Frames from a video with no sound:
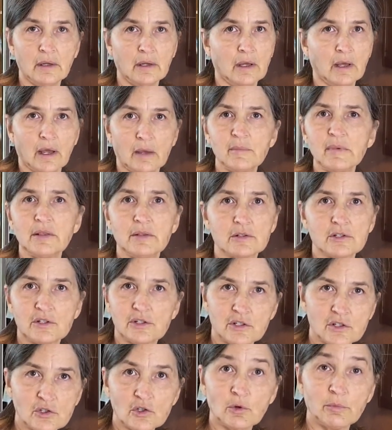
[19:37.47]
I mean, there's
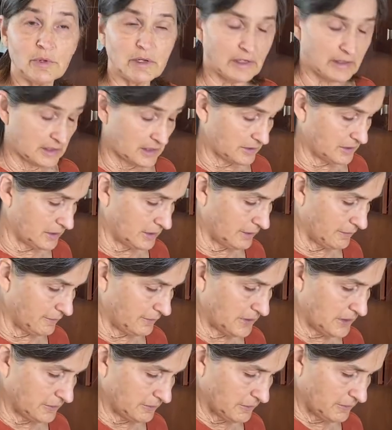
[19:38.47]
just so many
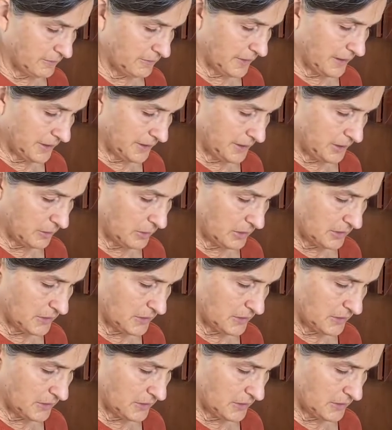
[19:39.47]
different variables